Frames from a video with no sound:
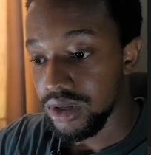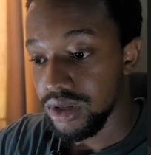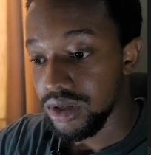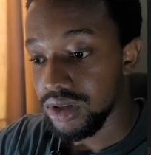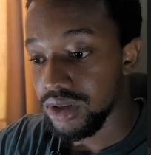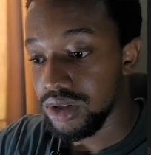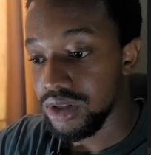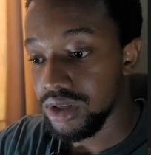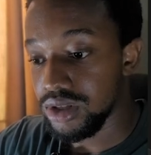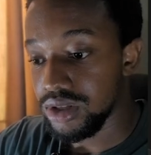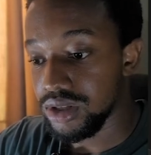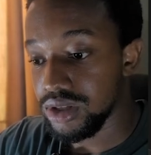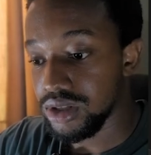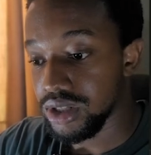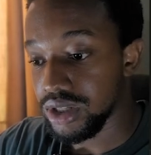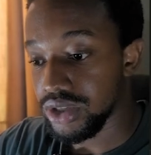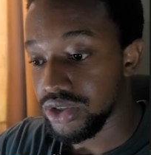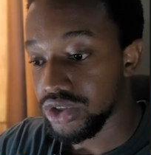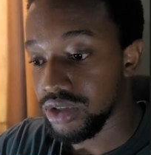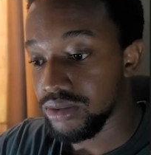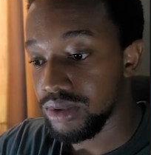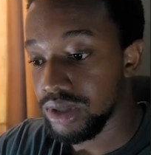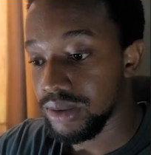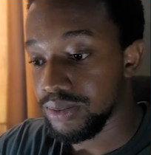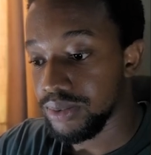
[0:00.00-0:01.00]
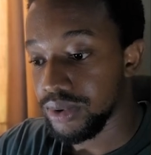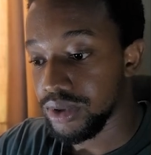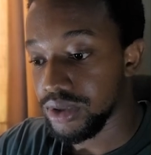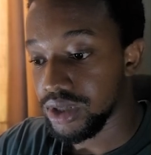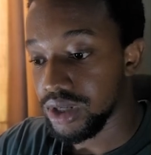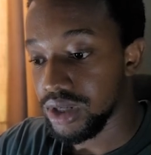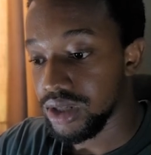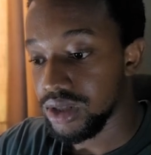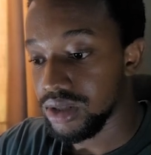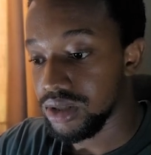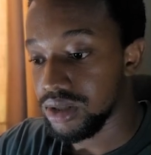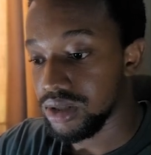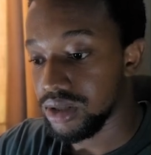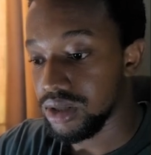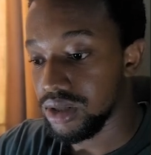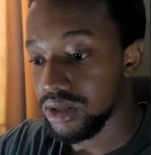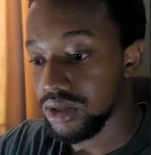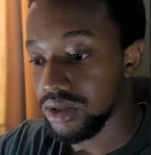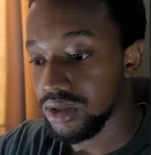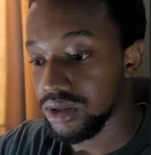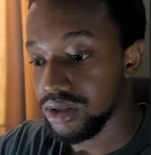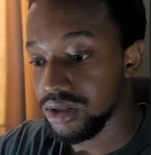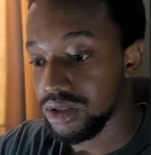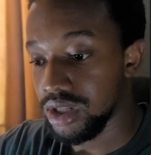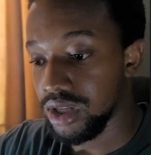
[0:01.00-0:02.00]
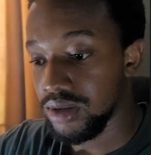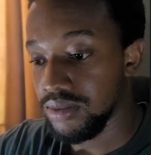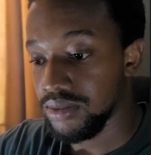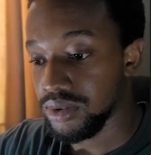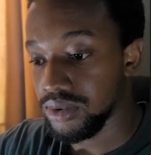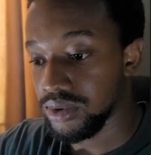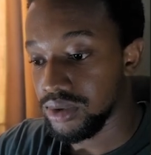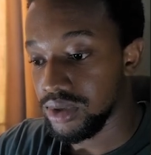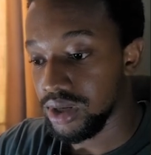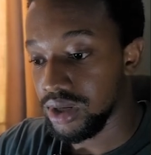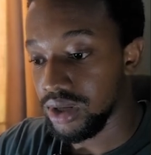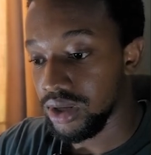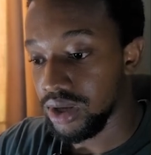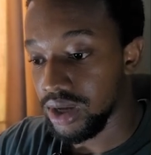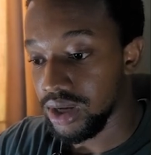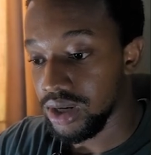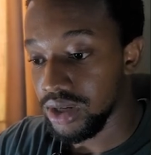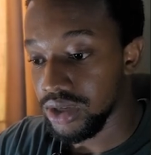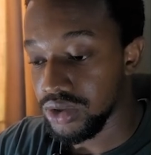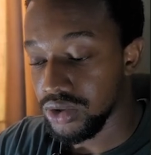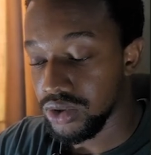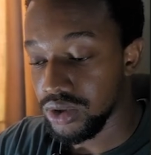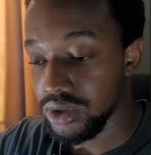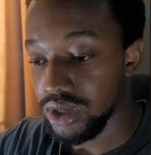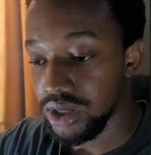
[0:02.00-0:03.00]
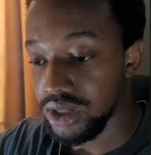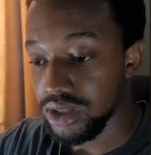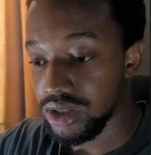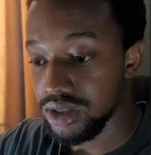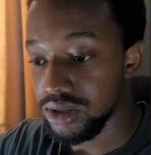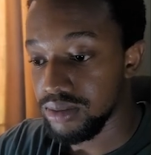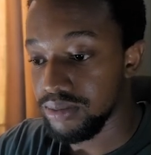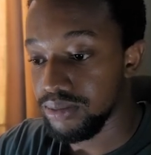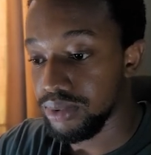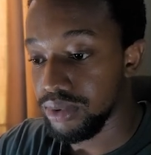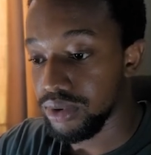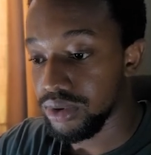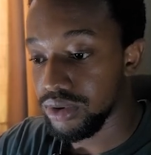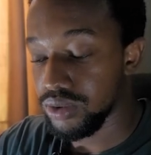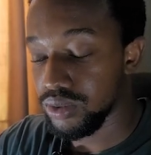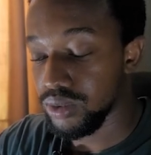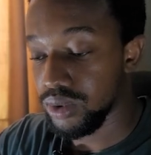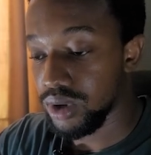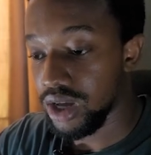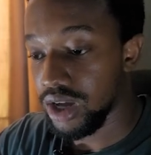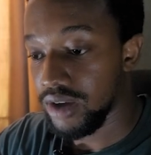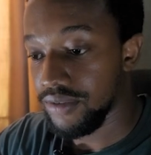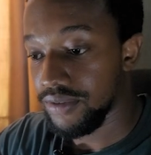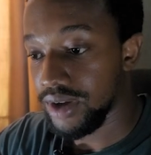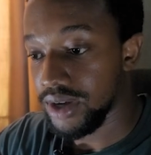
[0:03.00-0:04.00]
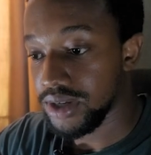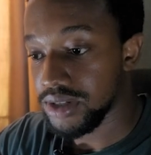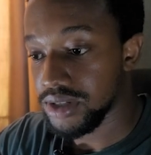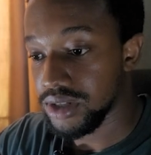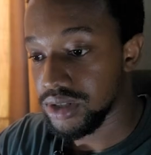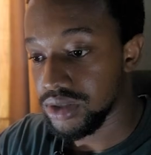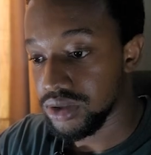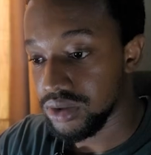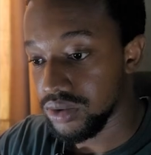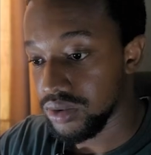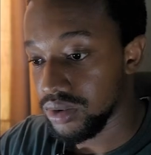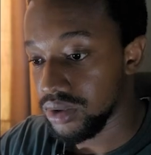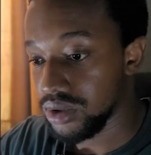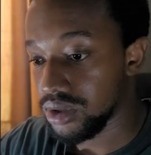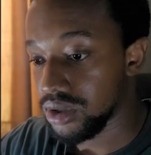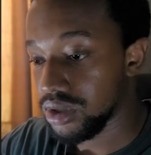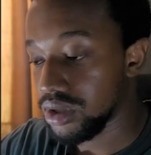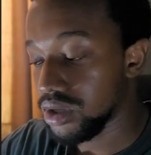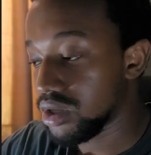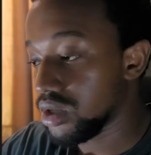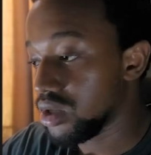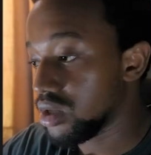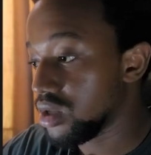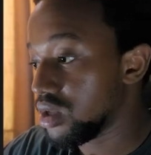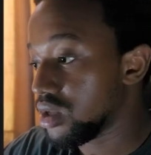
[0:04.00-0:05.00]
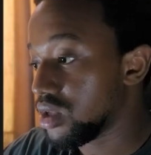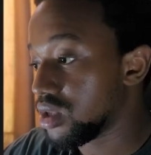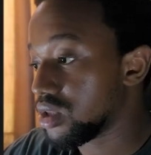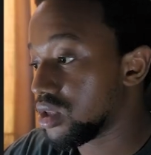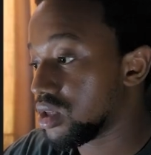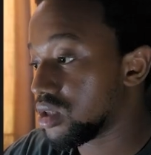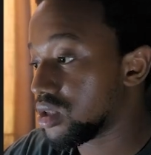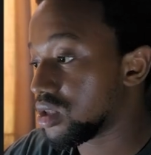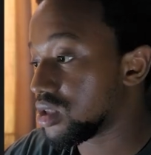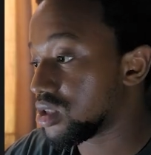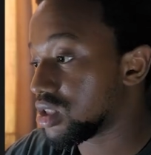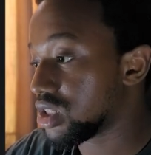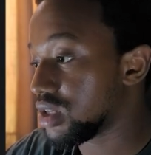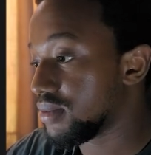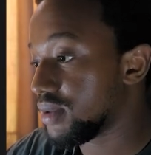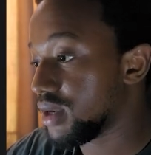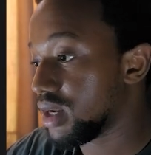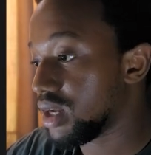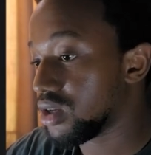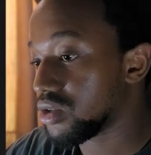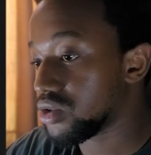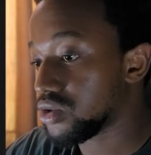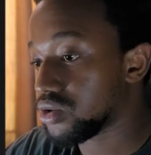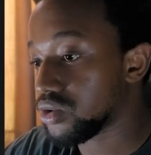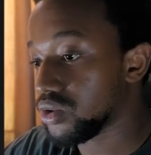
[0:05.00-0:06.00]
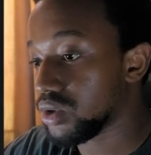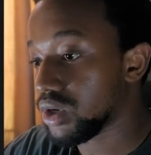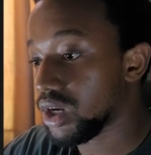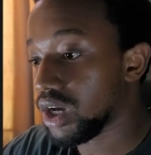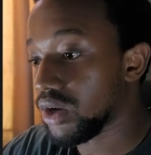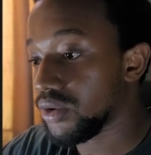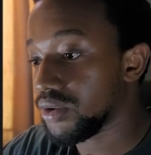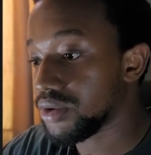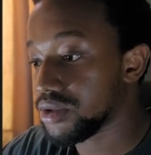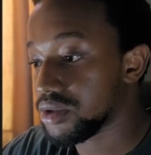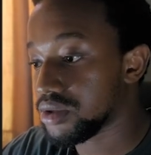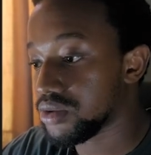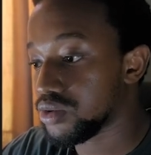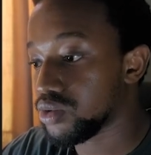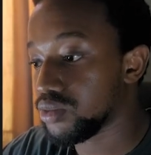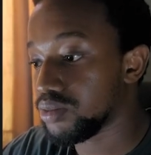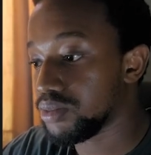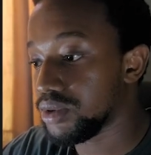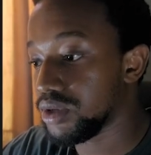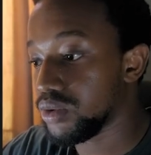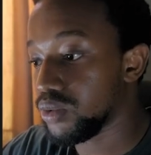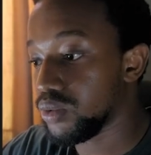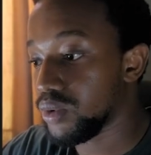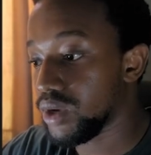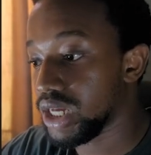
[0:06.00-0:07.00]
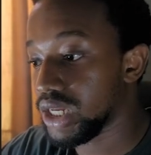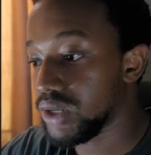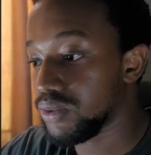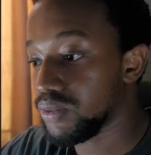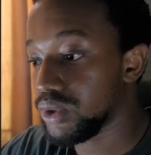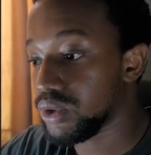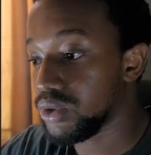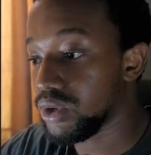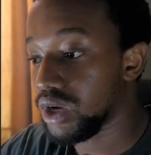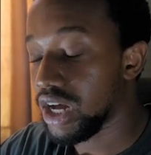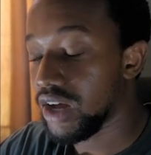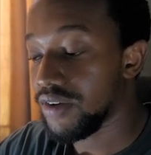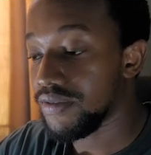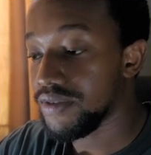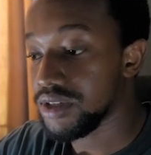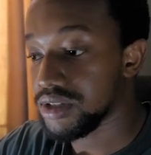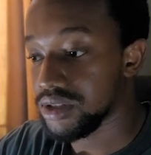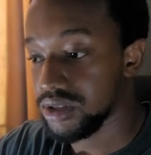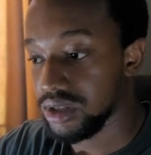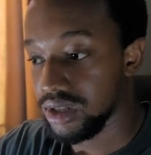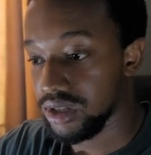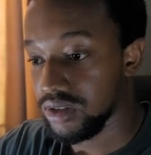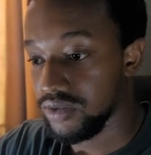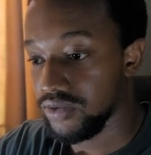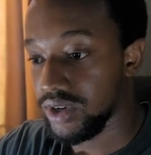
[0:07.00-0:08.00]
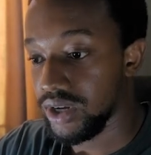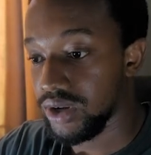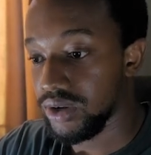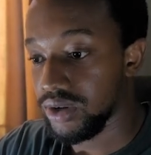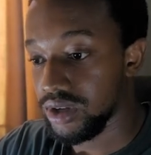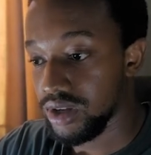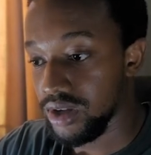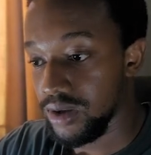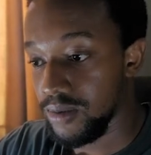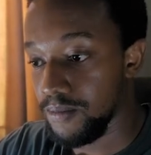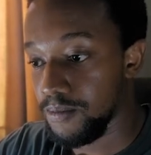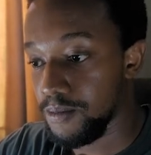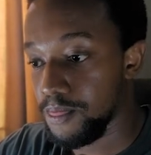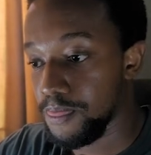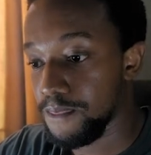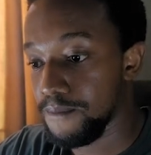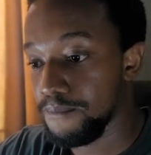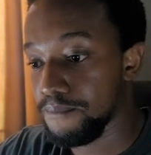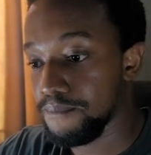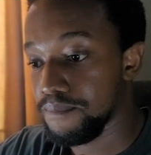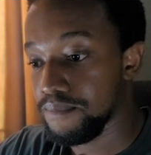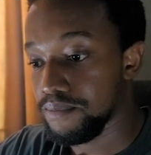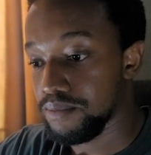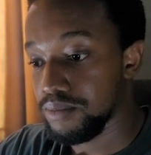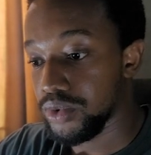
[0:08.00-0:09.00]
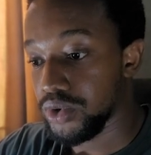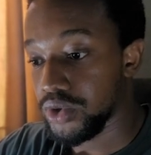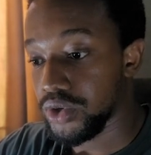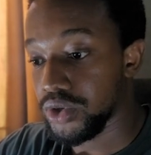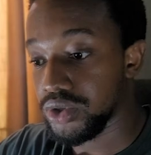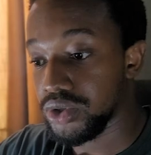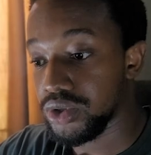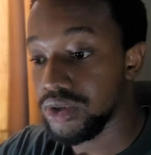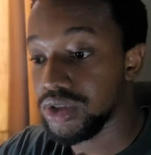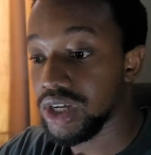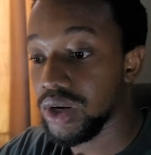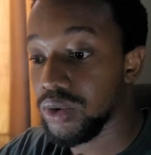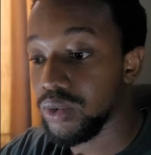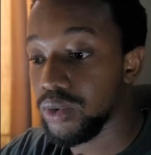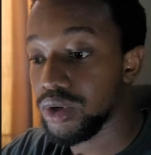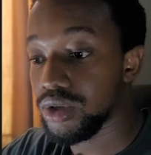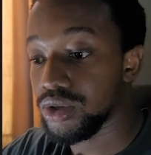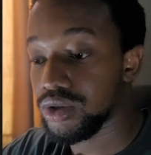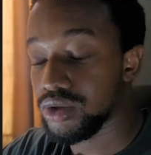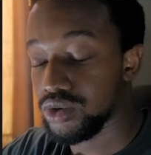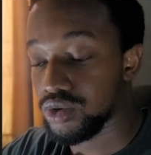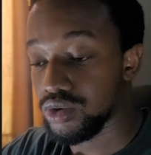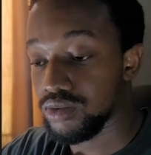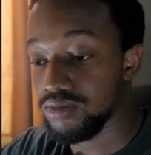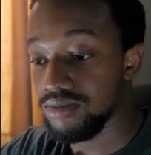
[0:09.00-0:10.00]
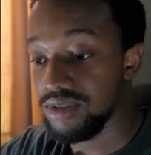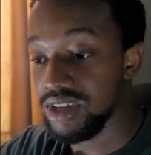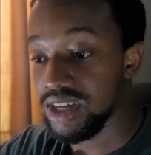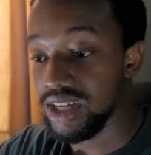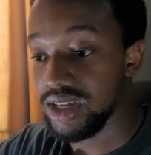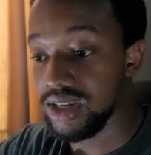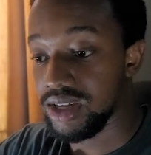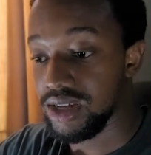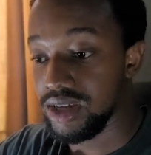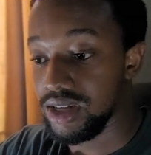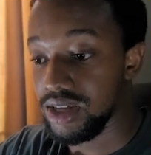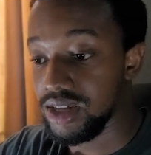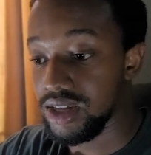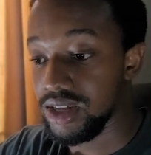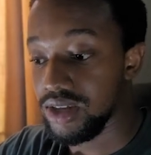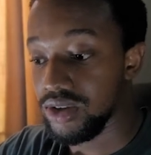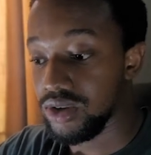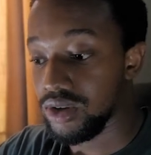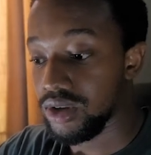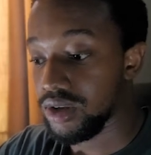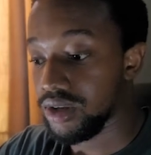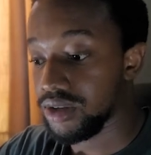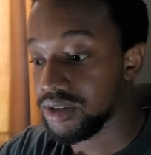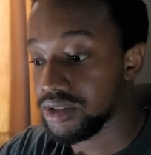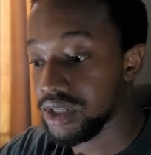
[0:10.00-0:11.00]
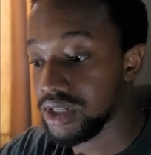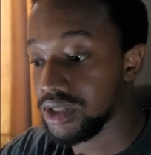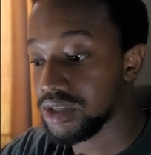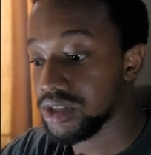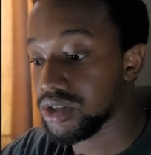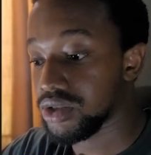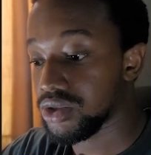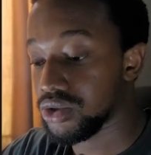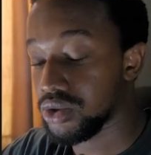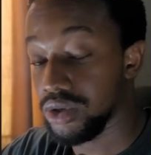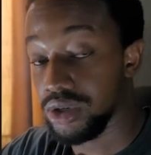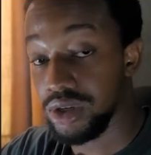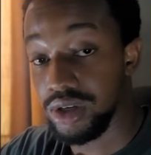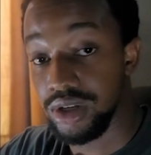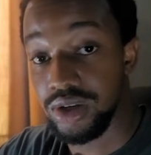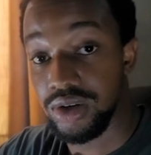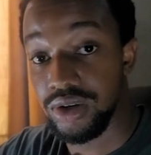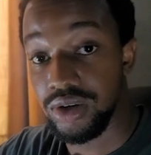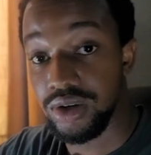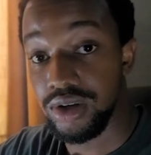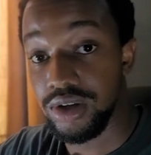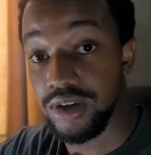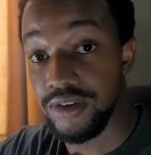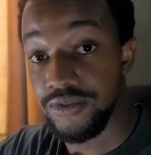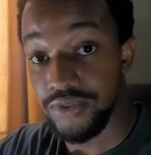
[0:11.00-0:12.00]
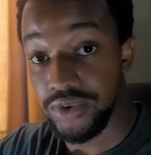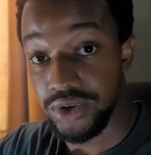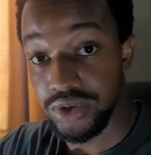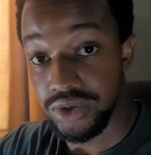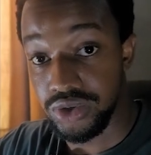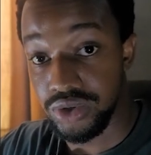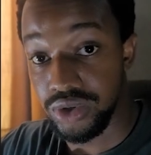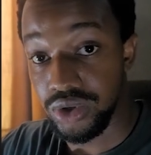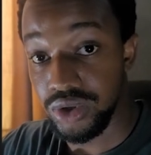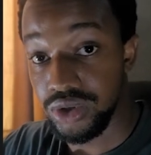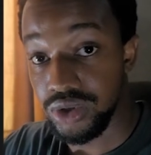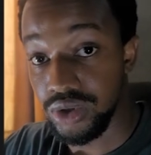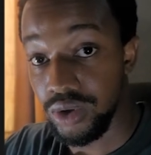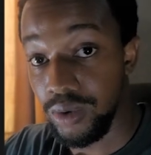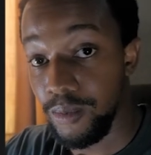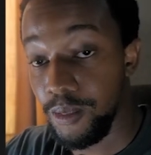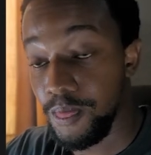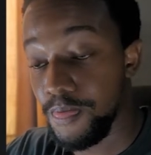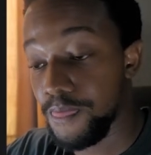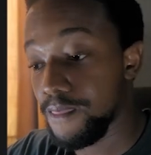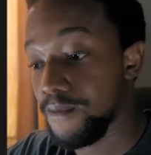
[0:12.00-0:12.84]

This is extremely important in teams so that you can ensure that both will have access to it. This is similar to how it will be when we don't have a state file here, because the user wants to make changes to the infrastructure